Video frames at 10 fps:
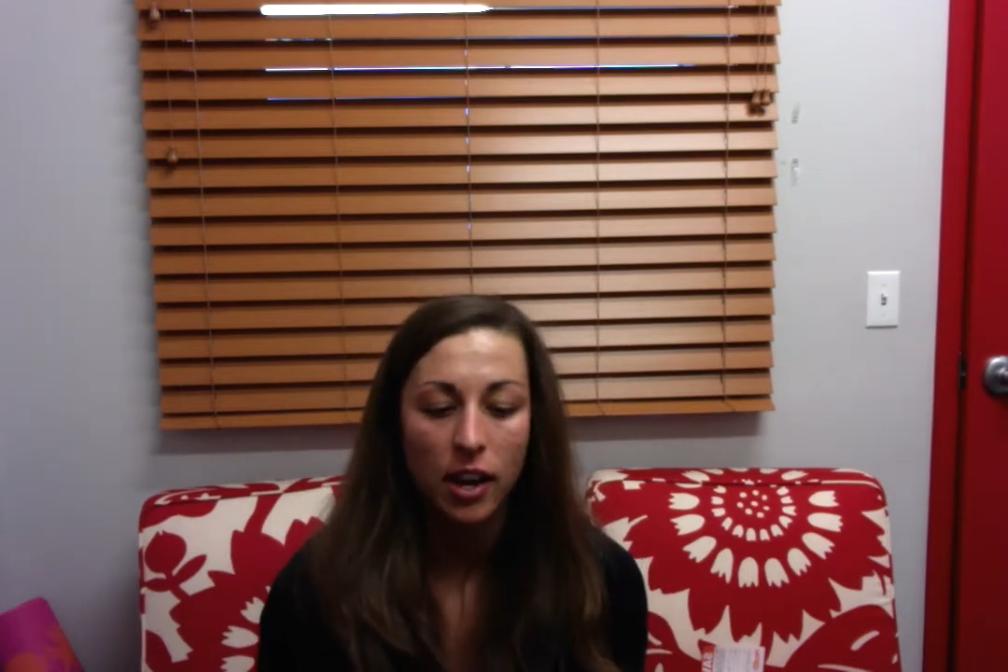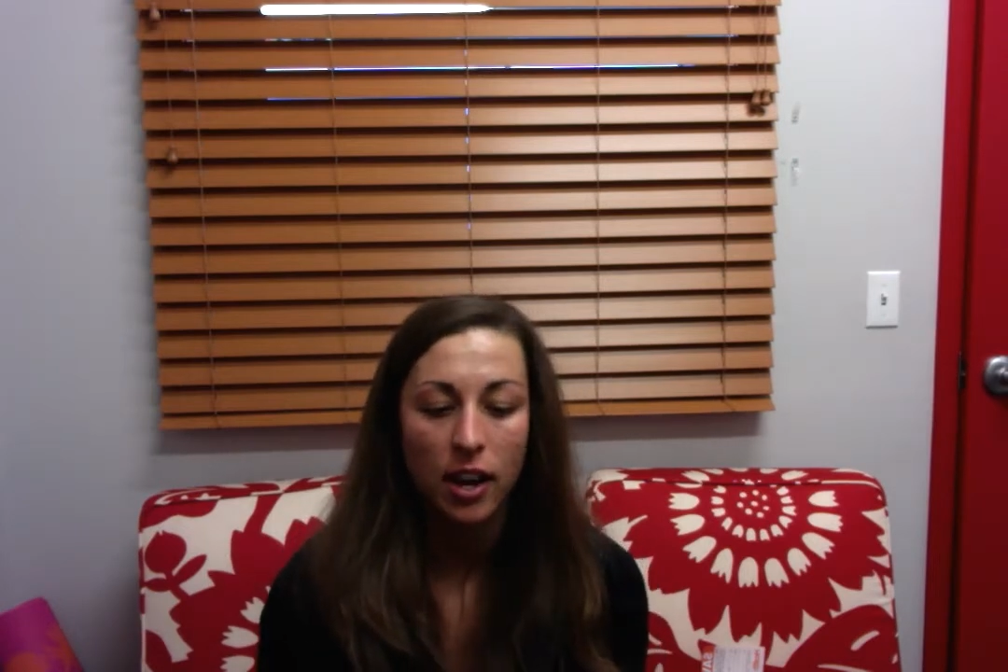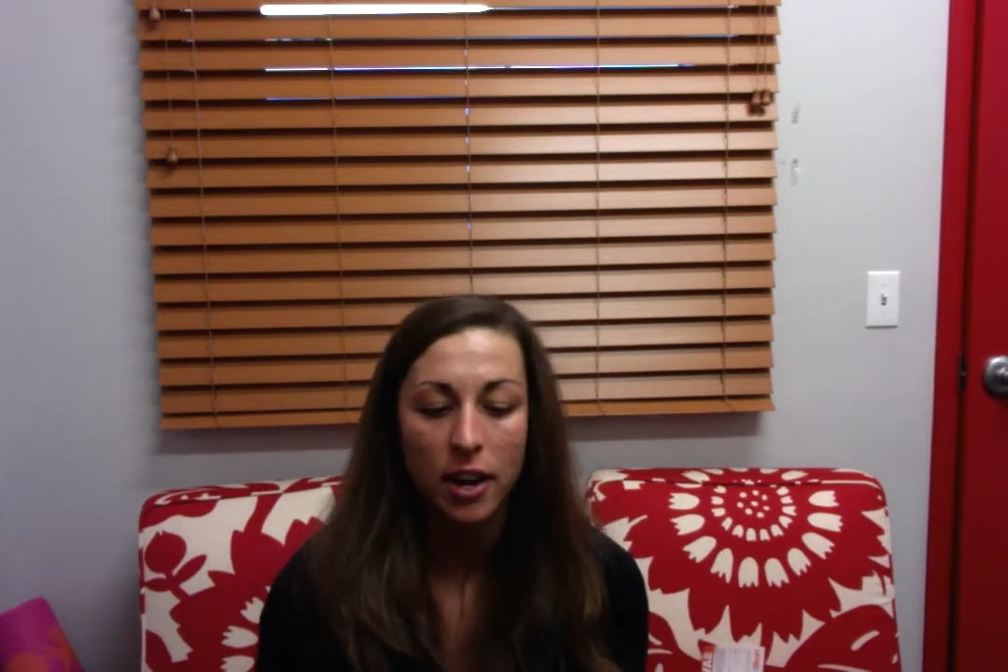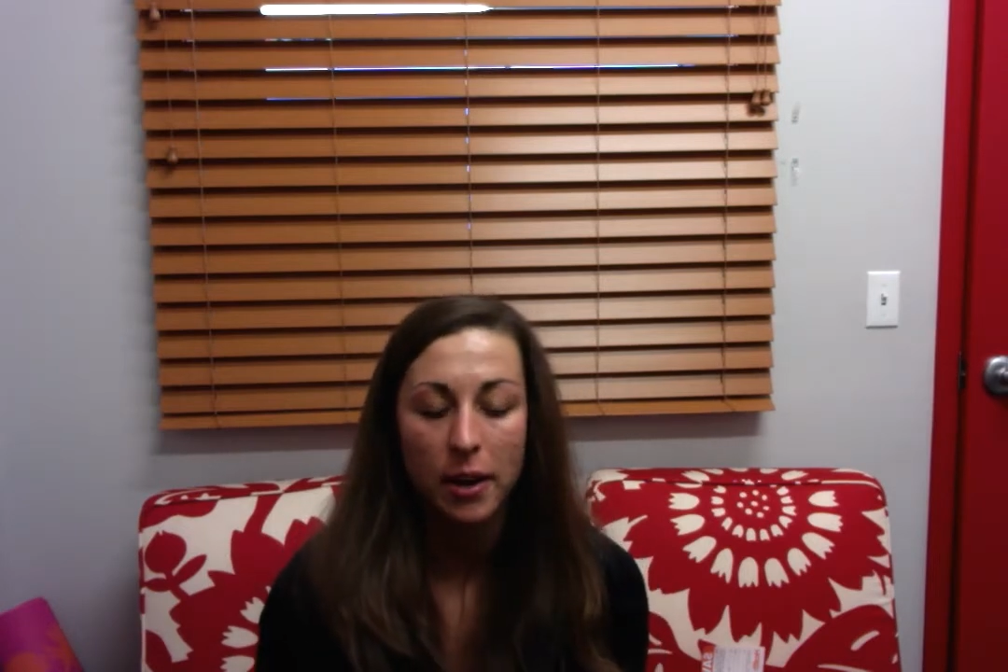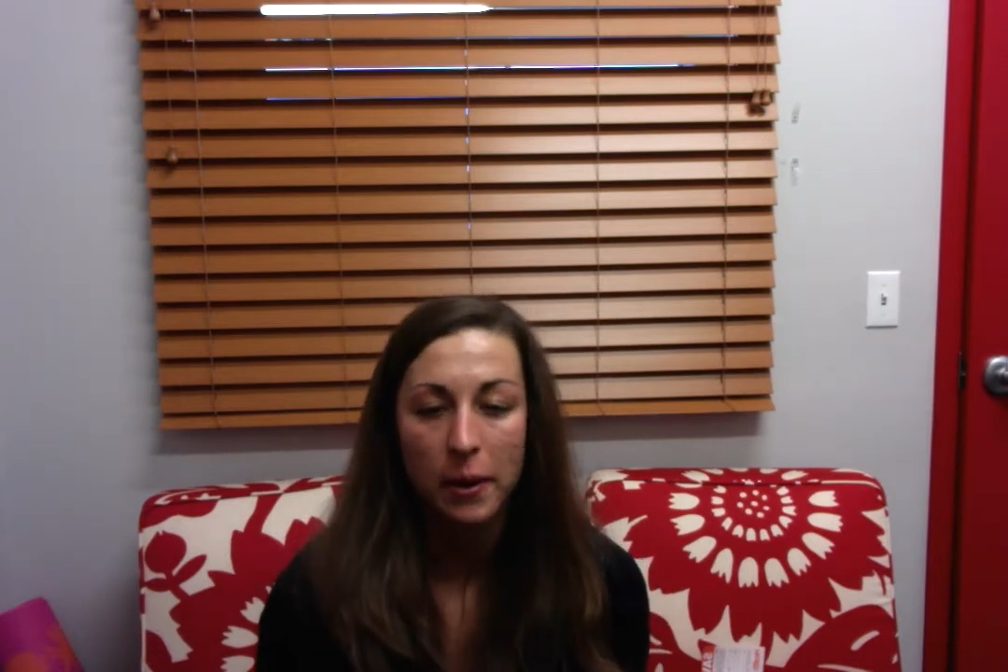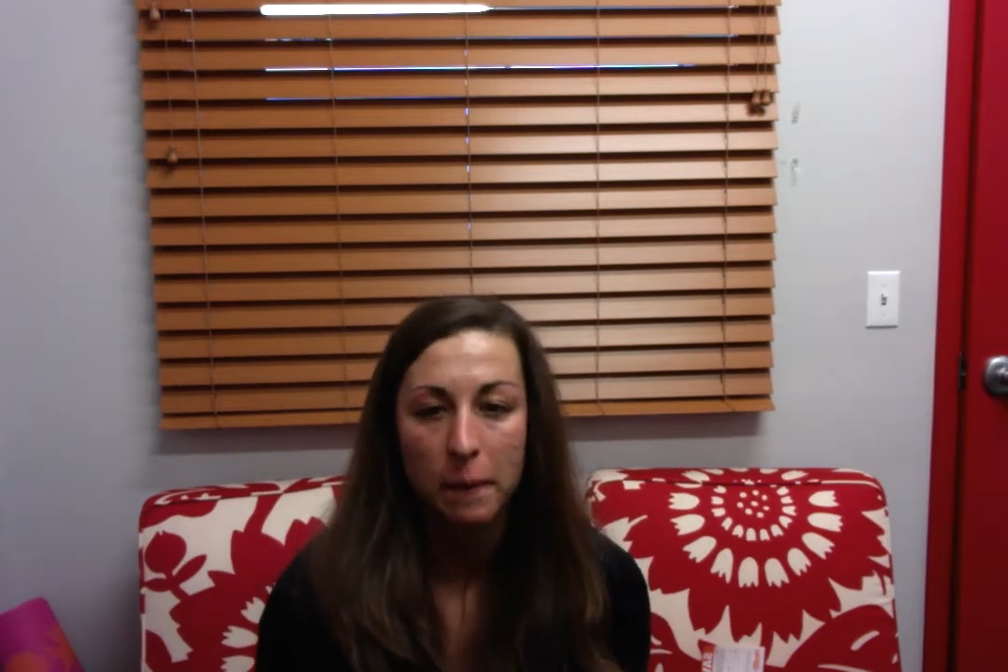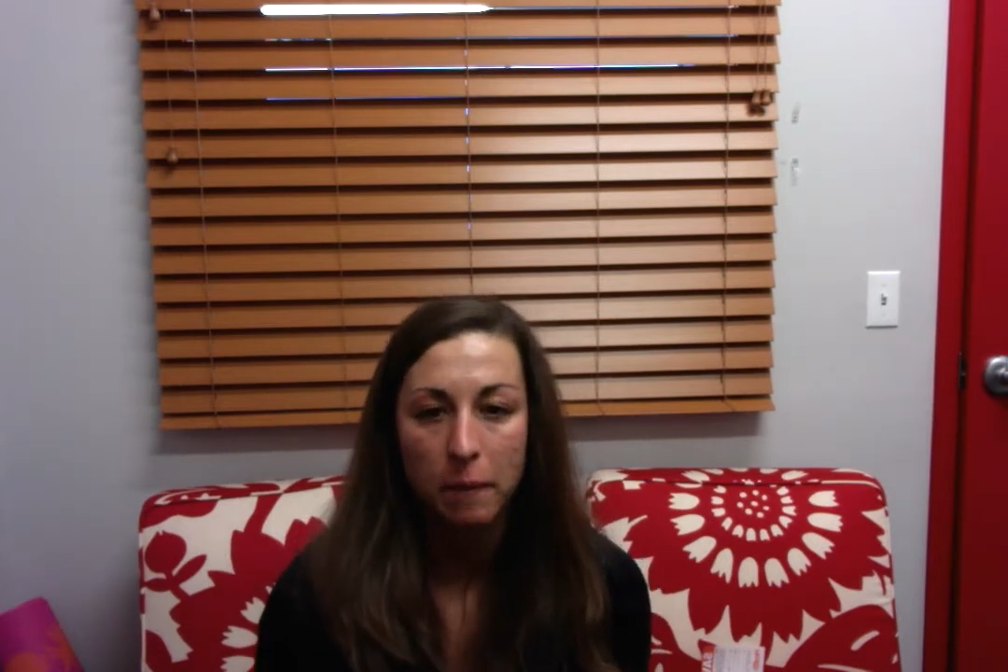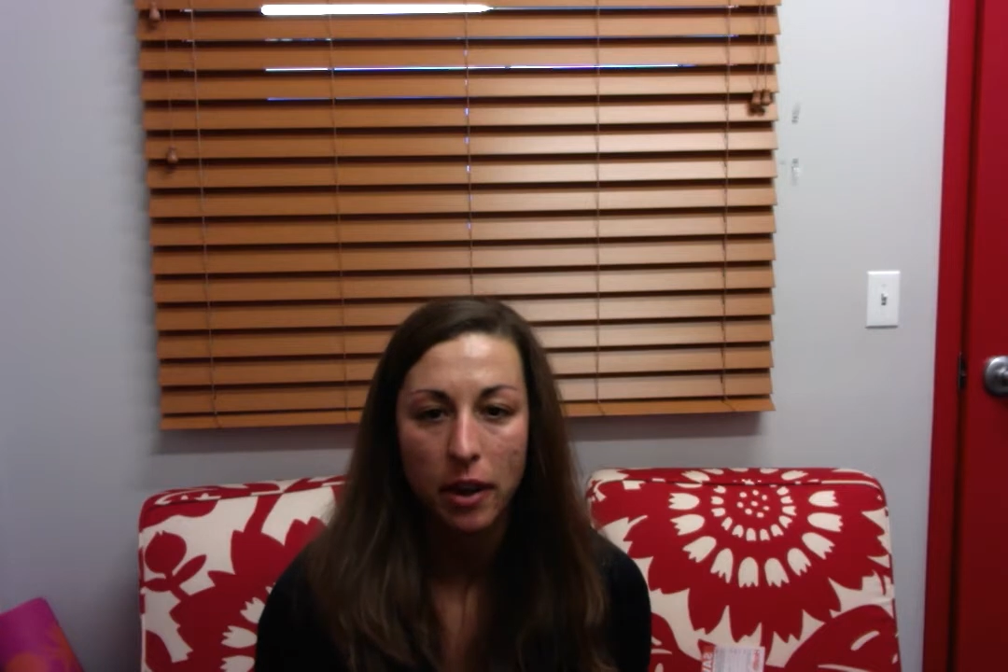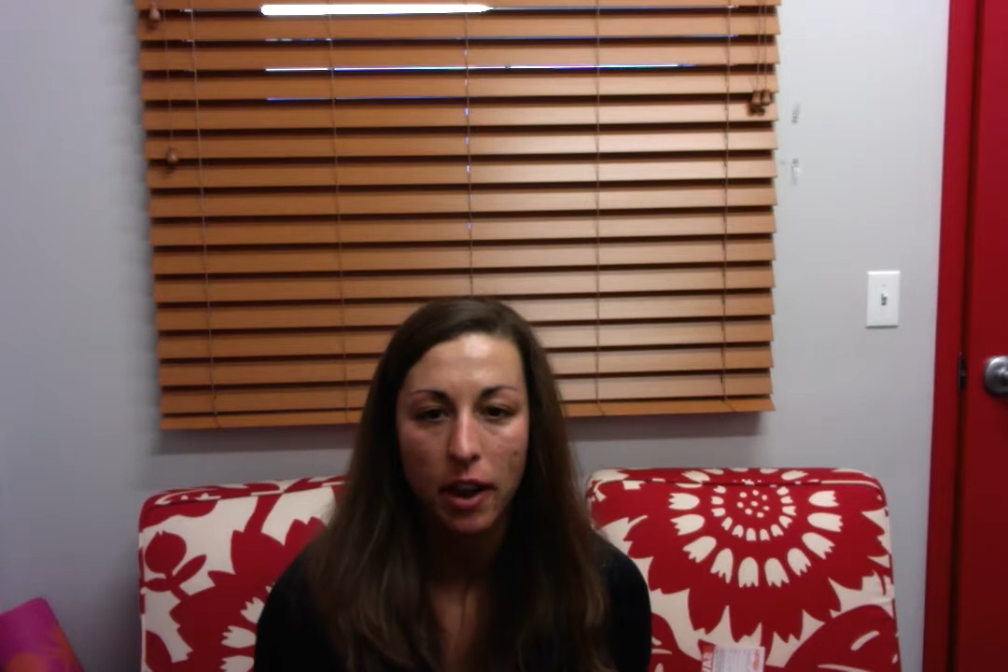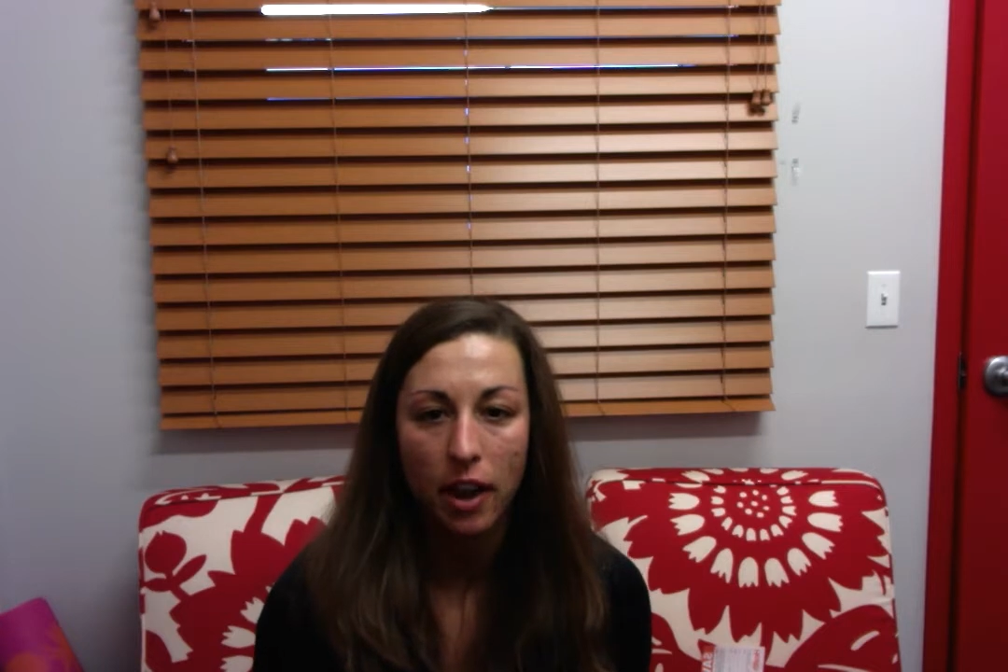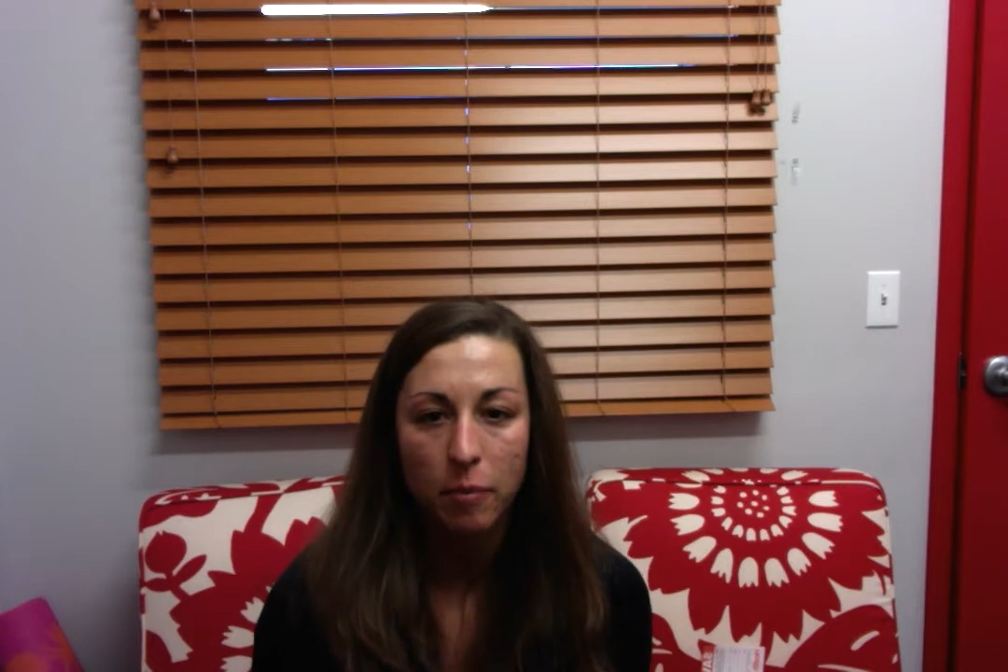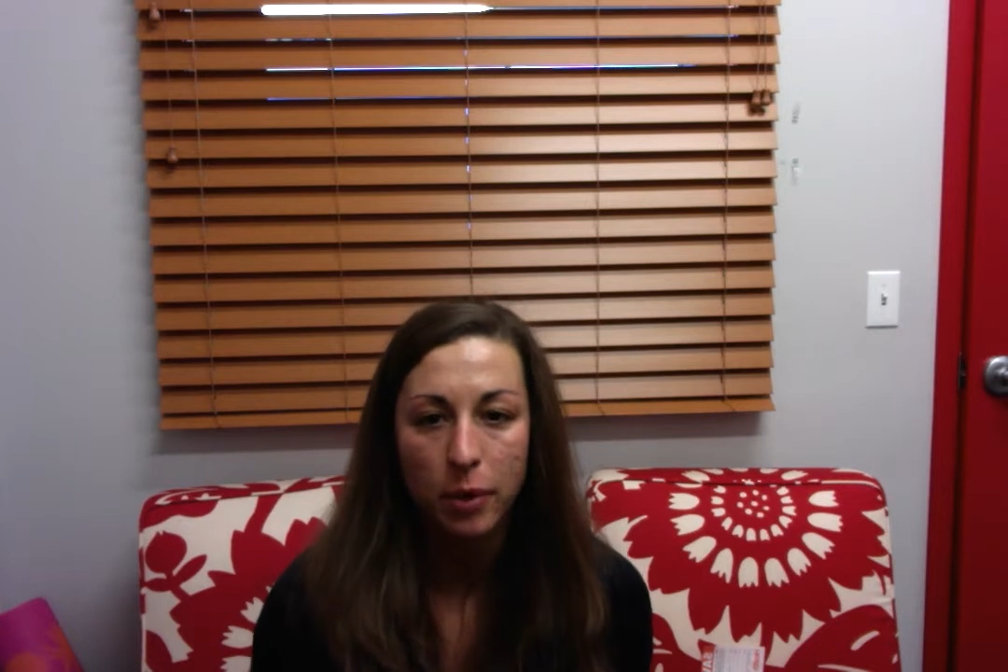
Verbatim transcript: Um, I have